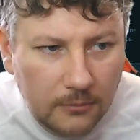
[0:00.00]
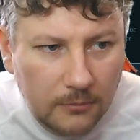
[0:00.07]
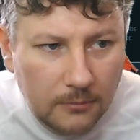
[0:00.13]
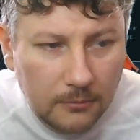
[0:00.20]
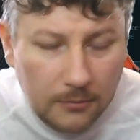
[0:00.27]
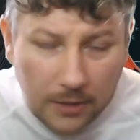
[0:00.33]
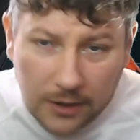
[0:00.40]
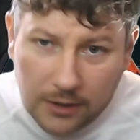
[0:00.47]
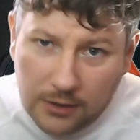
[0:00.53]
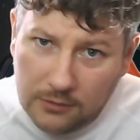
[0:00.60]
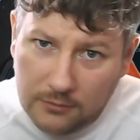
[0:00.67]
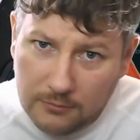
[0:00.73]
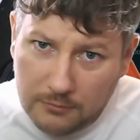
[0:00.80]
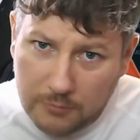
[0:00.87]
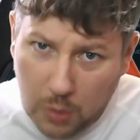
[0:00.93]

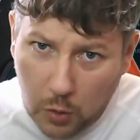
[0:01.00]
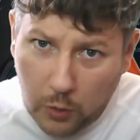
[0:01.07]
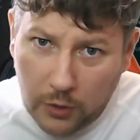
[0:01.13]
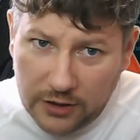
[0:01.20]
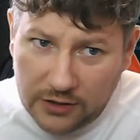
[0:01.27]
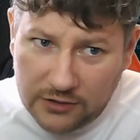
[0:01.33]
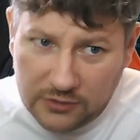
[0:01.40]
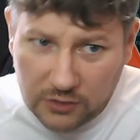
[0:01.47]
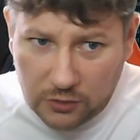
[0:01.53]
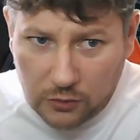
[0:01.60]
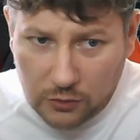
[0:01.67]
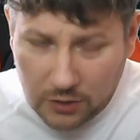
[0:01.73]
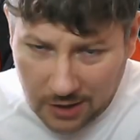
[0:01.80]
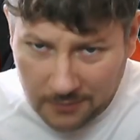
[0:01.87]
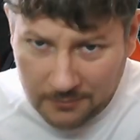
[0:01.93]
main port is that you
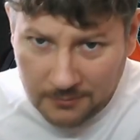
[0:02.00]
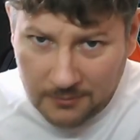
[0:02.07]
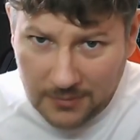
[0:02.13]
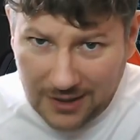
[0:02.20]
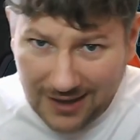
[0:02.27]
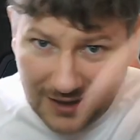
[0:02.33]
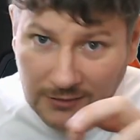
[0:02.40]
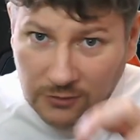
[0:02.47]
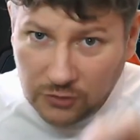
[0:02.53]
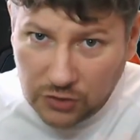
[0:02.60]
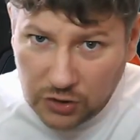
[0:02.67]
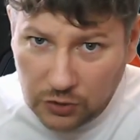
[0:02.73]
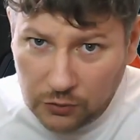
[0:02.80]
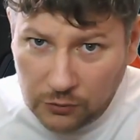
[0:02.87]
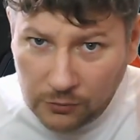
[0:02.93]
come
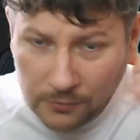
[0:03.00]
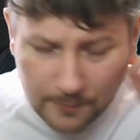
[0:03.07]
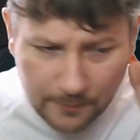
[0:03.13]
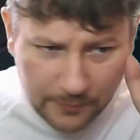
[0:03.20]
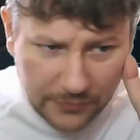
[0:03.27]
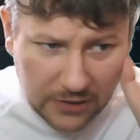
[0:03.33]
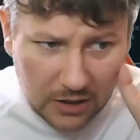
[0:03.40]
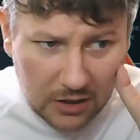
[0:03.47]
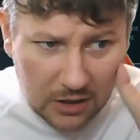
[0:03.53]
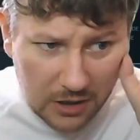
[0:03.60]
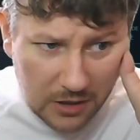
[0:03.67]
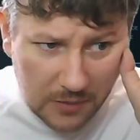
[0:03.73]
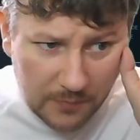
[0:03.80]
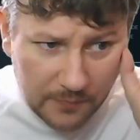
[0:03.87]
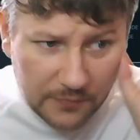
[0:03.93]
into.
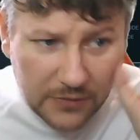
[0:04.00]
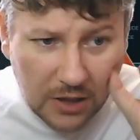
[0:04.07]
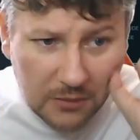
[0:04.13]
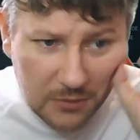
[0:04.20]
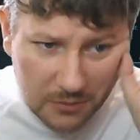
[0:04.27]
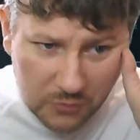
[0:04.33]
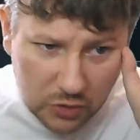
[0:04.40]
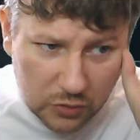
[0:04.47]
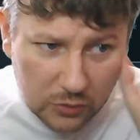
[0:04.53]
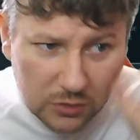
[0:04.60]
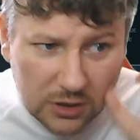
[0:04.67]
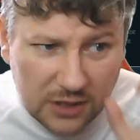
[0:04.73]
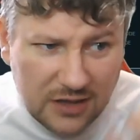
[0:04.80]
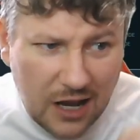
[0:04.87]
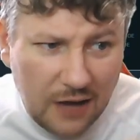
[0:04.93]
I'm sure
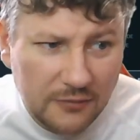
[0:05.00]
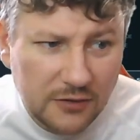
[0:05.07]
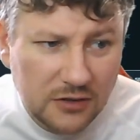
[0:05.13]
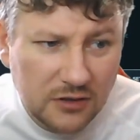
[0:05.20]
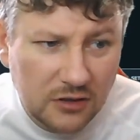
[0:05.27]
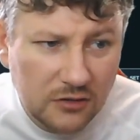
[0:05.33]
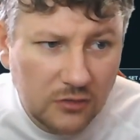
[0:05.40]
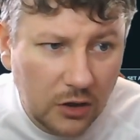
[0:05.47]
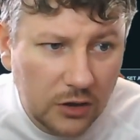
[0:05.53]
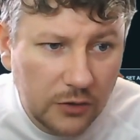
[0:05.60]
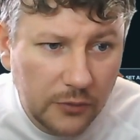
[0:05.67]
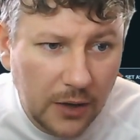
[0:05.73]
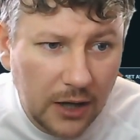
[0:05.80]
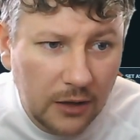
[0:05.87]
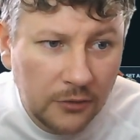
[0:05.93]
there's others that are dotted
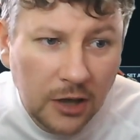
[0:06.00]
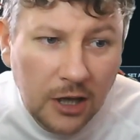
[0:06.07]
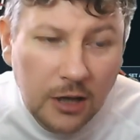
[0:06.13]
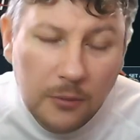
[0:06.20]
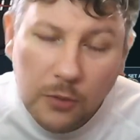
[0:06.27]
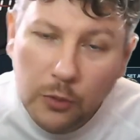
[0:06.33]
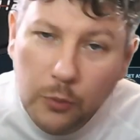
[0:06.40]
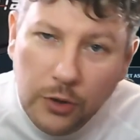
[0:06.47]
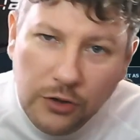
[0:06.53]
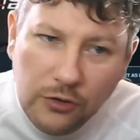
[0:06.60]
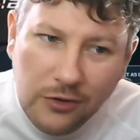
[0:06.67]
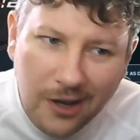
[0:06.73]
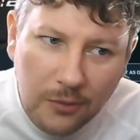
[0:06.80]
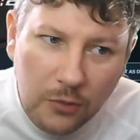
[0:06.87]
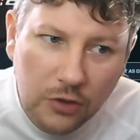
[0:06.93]
around, but when you
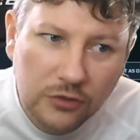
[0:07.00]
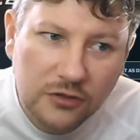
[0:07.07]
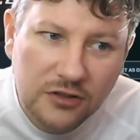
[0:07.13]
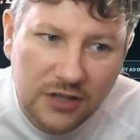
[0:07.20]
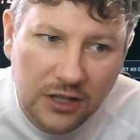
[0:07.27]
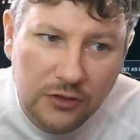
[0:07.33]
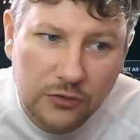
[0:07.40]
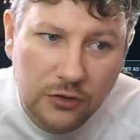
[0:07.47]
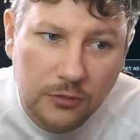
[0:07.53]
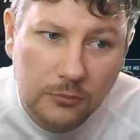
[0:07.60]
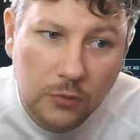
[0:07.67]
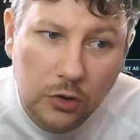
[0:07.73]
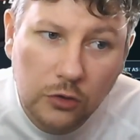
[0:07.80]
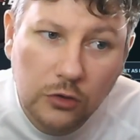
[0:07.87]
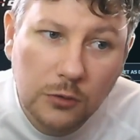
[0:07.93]
come onto Sanctuary
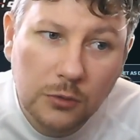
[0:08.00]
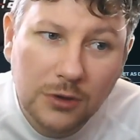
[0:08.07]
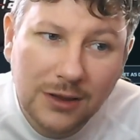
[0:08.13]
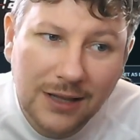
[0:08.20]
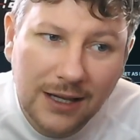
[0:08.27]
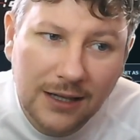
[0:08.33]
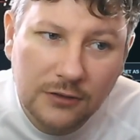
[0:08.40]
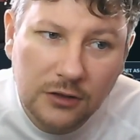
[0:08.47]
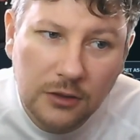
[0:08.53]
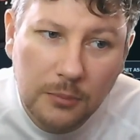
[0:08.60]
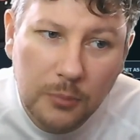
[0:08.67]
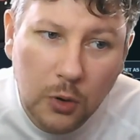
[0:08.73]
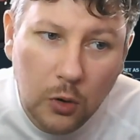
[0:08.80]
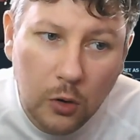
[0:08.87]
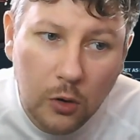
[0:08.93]
Moon, you will land at a
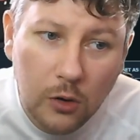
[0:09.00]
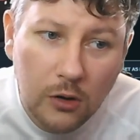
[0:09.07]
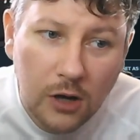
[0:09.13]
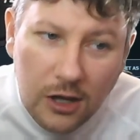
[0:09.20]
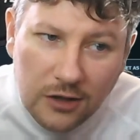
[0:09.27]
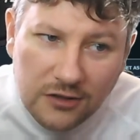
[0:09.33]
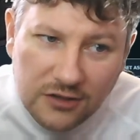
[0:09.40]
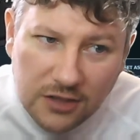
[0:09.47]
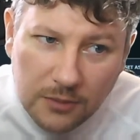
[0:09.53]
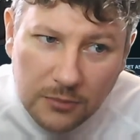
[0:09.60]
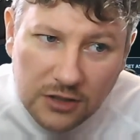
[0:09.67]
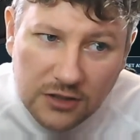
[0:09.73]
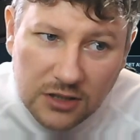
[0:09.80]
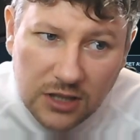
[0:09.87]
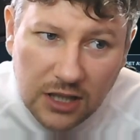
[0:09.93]
port
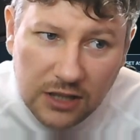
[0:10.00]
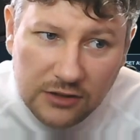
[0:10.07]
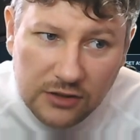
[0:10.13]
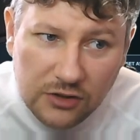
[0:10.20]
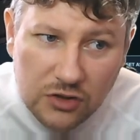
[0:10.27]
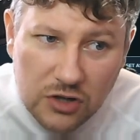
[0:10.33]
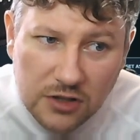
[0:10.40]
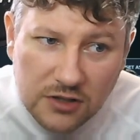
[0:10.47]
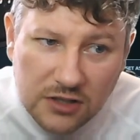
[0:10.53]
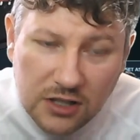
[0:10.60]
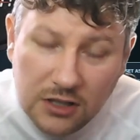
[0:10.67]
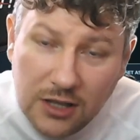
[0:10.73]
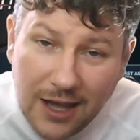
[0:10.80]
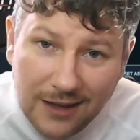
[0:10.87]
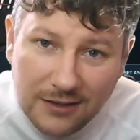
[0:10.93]
similar to this. As you can see,
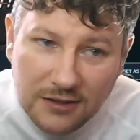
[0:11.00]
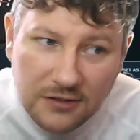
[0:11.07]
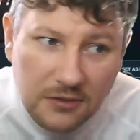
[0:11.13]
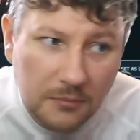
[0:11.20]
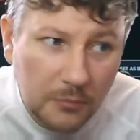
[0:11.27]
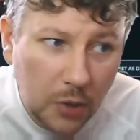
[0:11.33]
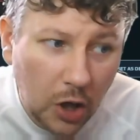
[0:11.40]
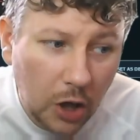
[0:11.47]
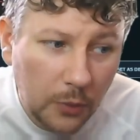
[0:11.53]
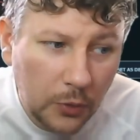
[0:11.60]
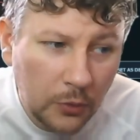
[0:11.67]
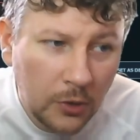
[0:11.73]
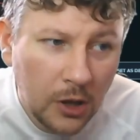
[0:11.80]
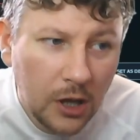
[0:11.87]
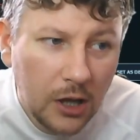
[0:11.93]
the hex is in
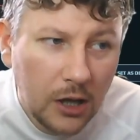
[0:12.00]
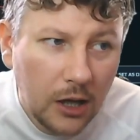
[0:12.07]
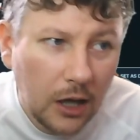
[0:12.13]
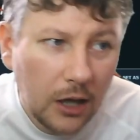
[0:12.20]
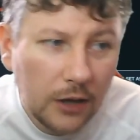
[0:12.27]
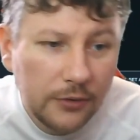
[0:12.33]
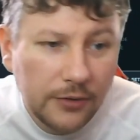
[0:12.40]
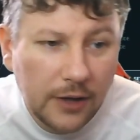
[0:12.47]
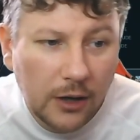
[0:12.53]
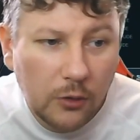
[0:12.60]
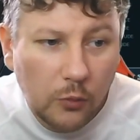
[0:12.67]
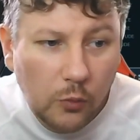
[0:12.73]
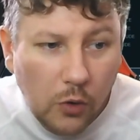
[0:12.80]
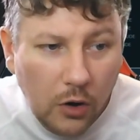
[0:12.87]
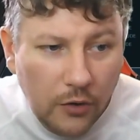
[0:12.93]
purple. Now
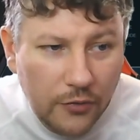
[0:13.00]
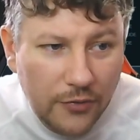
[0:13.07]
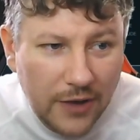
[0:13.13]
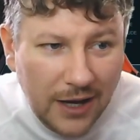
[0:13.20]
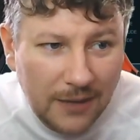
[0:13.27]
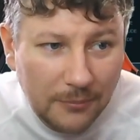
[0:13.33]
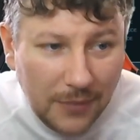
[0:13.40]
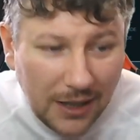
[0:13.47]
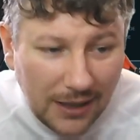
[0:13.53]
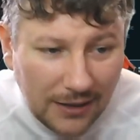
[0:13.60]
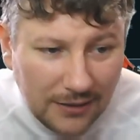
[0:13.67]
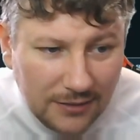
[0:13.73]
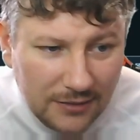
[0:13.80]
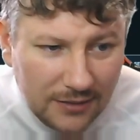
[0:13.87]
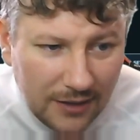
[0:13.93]
what that
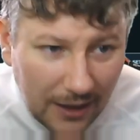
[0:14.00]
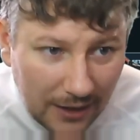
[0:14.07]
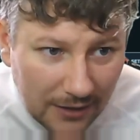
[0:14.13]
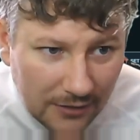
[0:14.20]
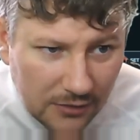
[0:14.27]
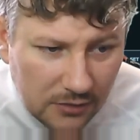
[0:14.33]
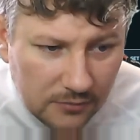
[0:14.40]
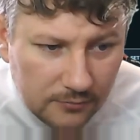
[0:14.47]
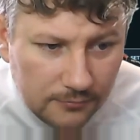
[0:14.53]
means is